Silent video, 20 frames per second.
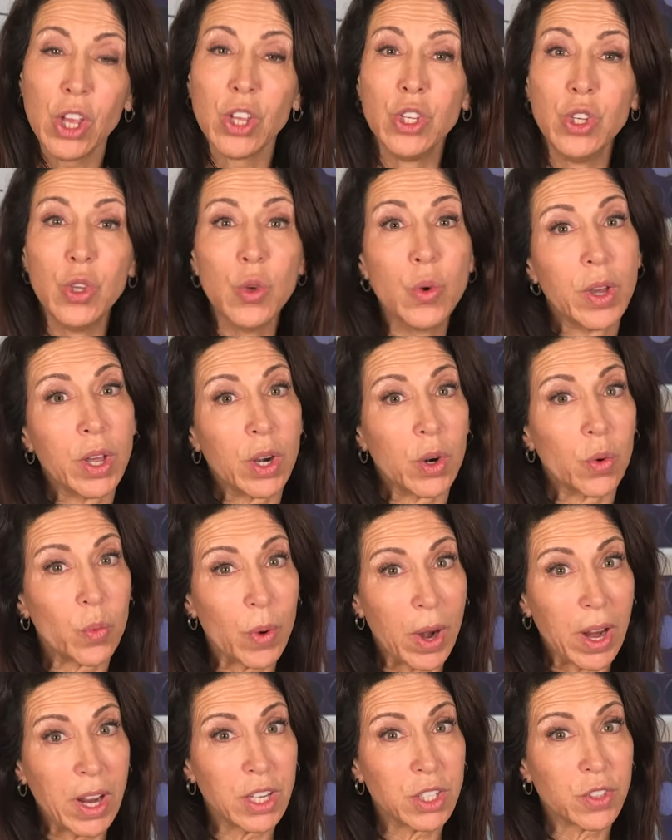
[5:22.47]
You get a
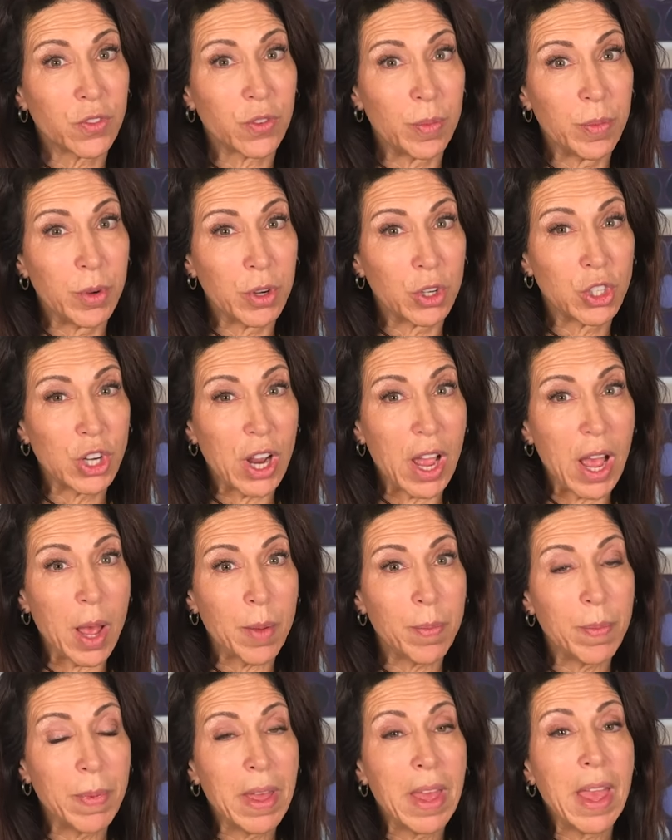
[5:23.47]
raise from your
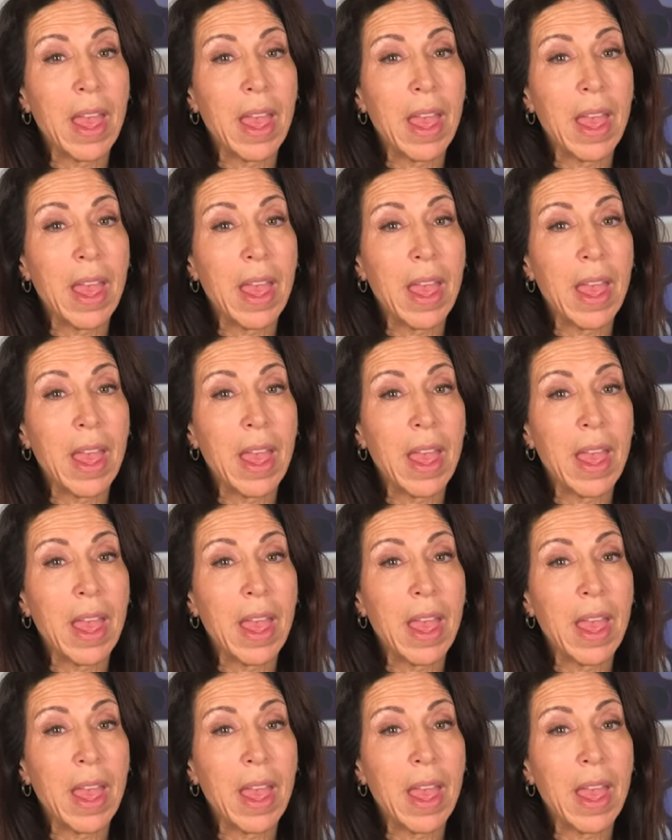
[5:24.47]
job,